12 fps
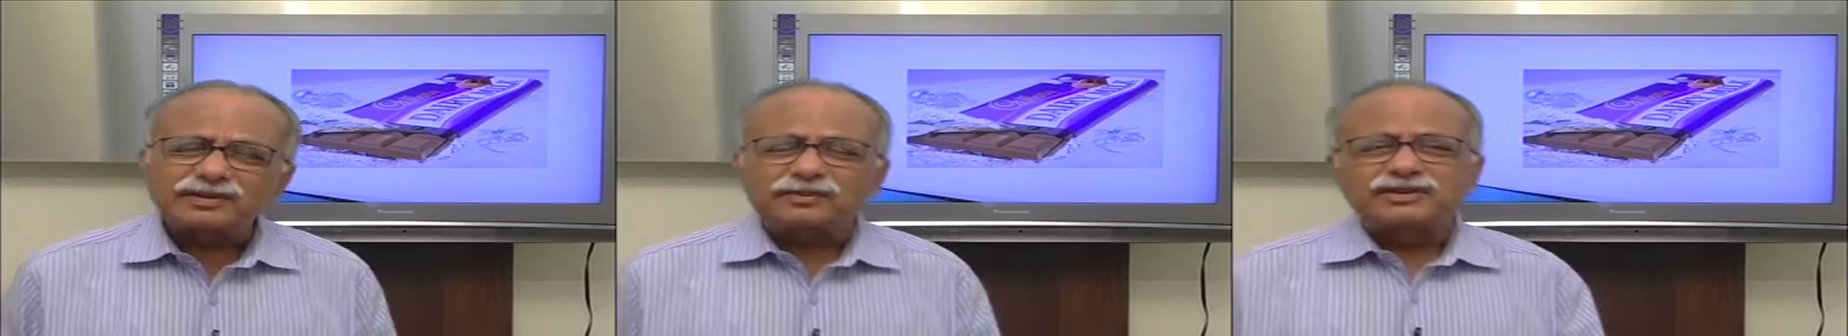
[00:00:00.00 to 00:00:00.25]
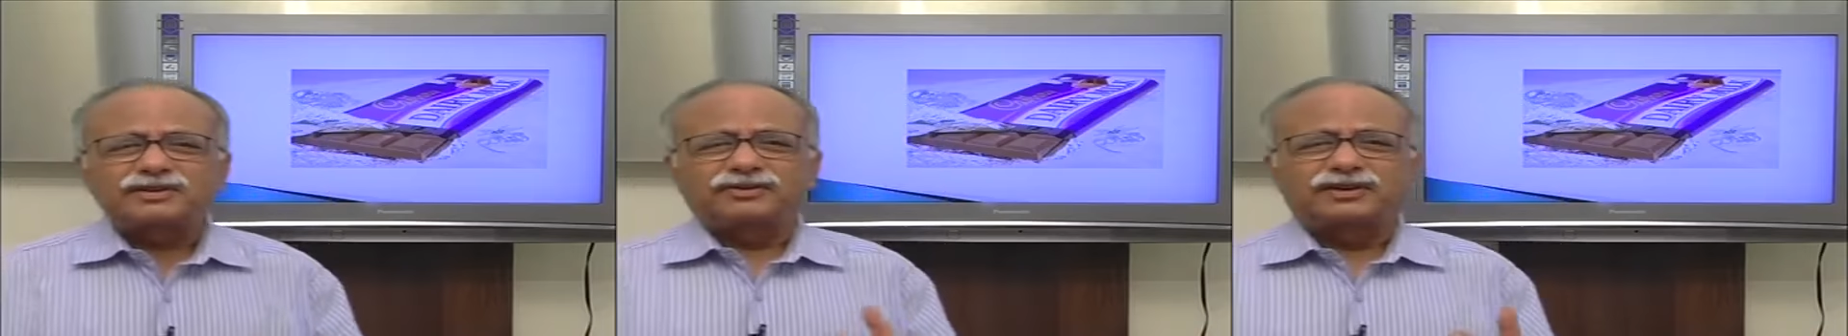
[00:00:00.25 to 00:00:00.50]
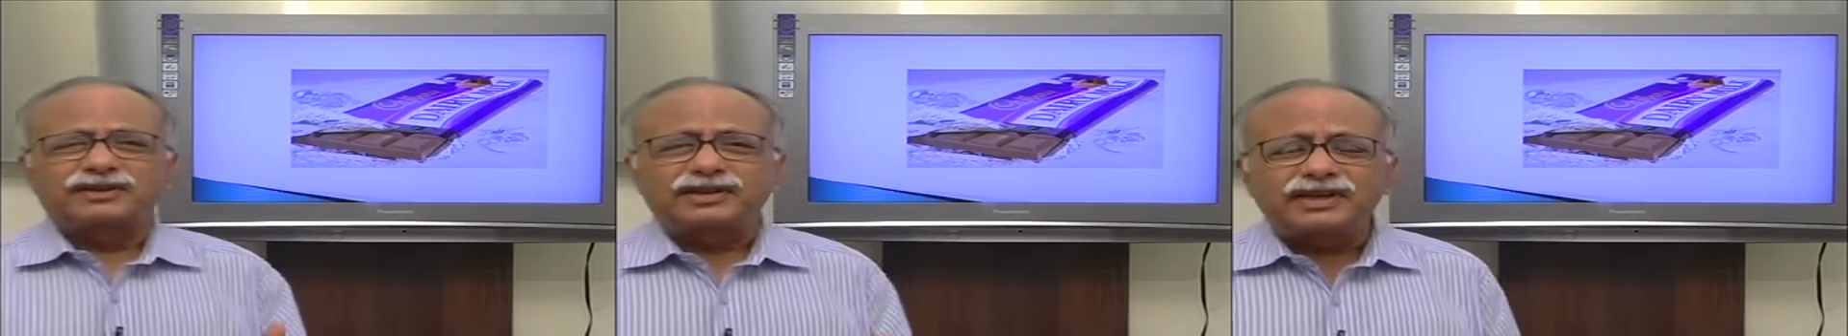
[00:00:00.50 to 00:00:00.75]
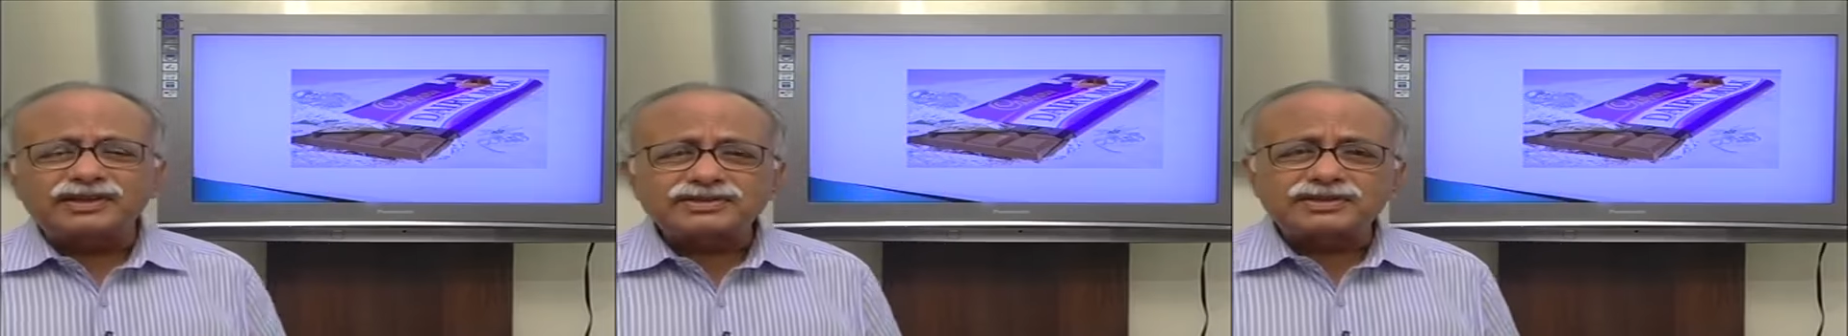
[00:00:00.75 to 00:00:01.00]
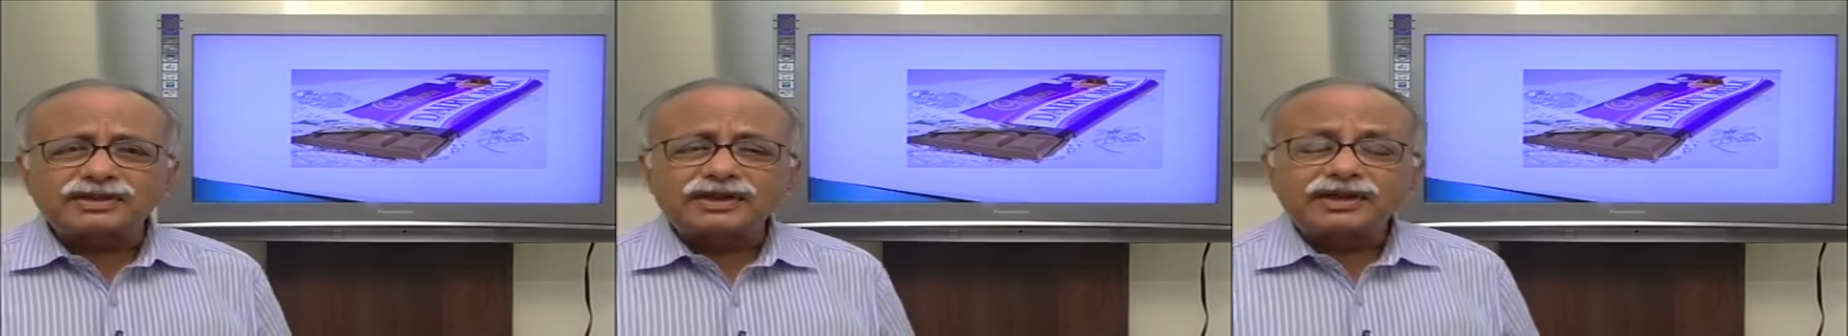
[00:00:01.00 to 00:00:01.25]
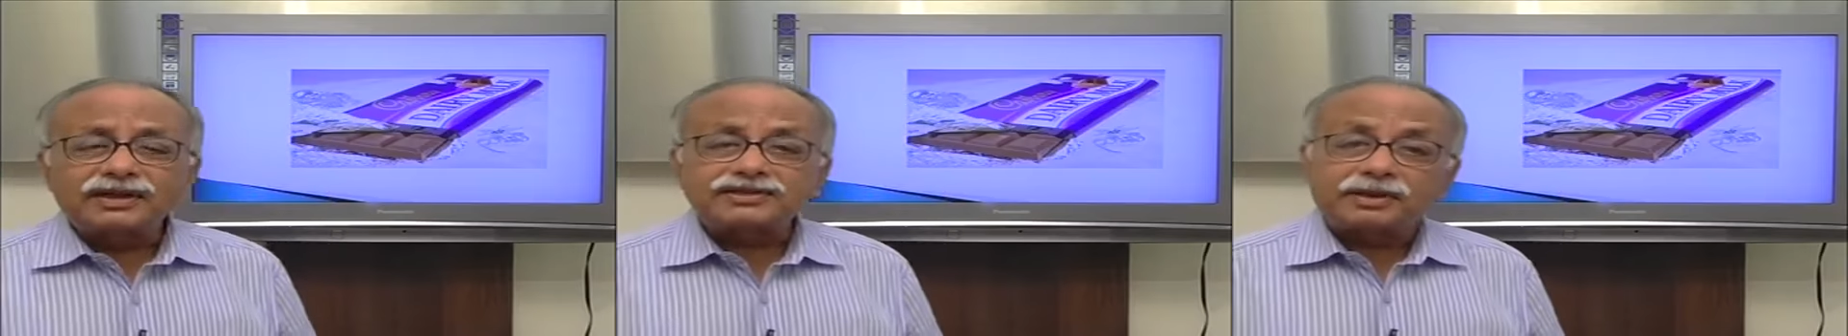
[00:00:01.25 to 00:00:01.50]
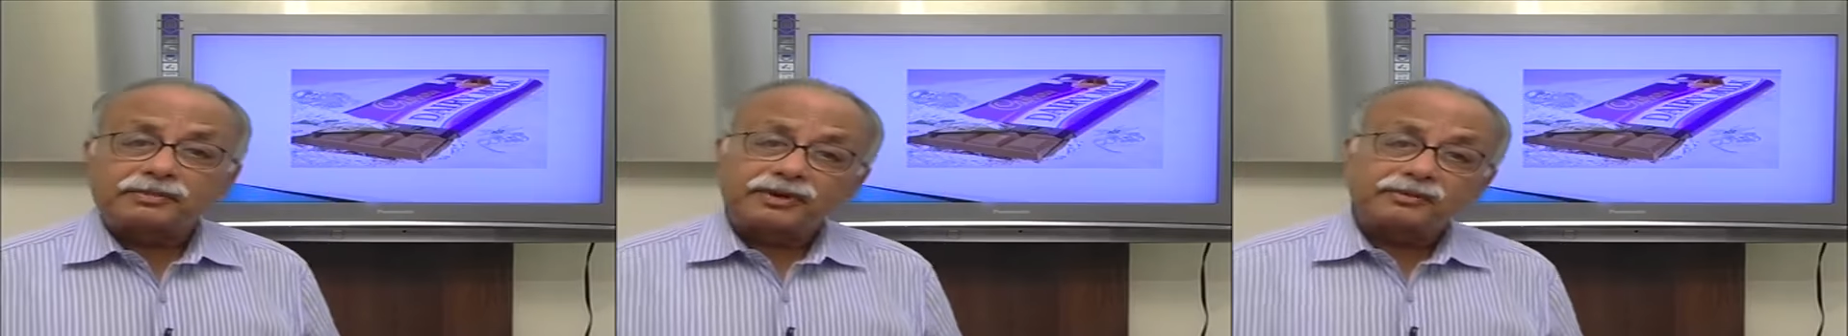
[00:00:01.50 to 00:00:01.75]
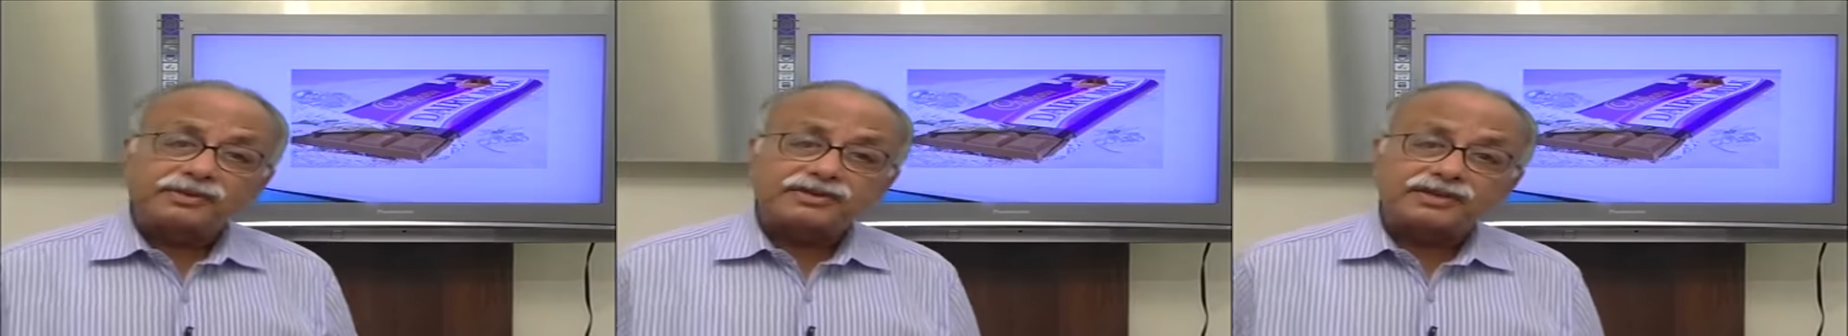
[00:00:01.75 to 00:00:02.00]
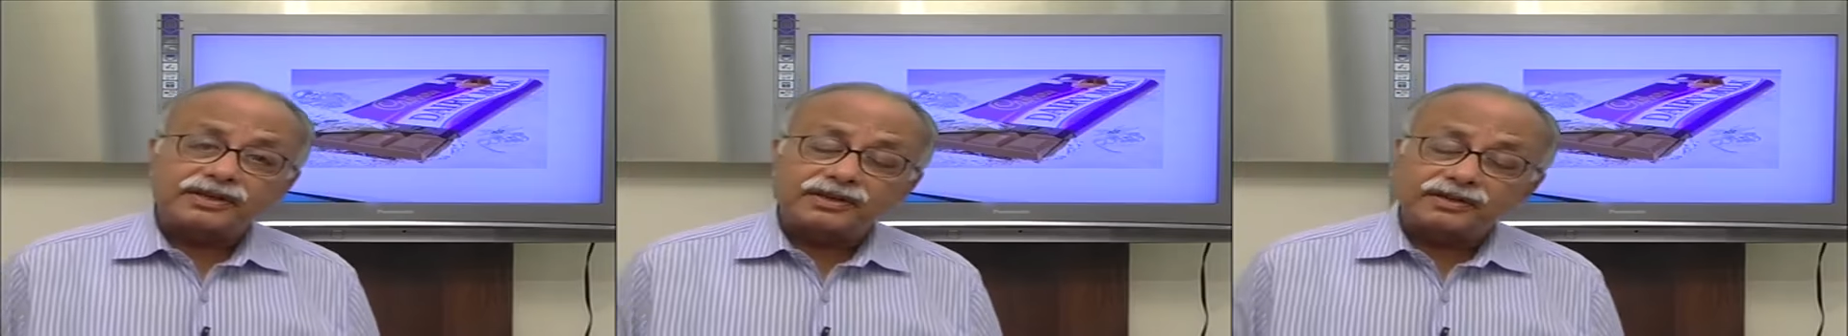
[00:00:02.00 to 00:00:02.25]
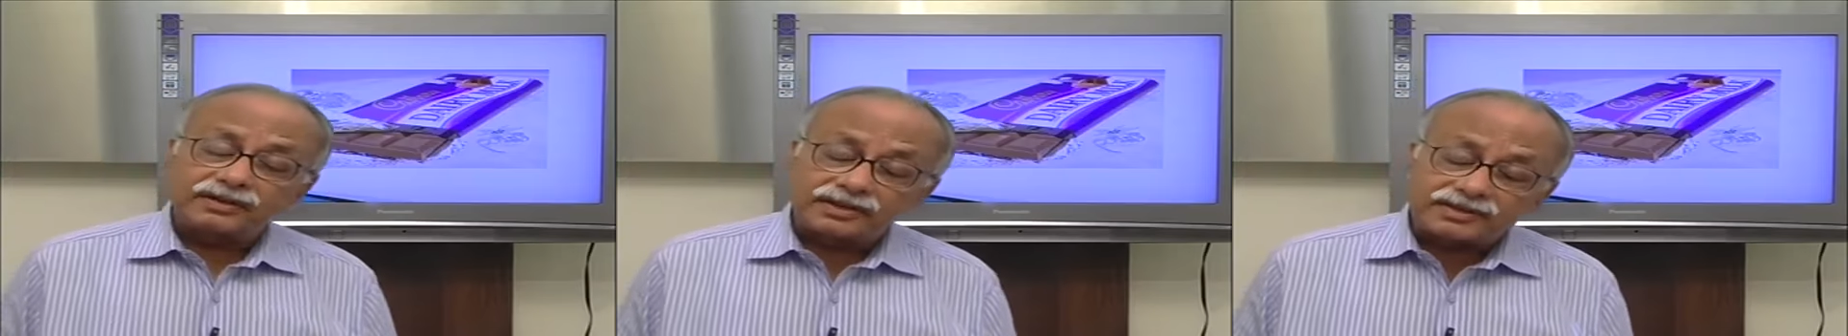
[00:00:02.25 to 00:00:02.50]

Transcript: somebody say for taste, somebody may say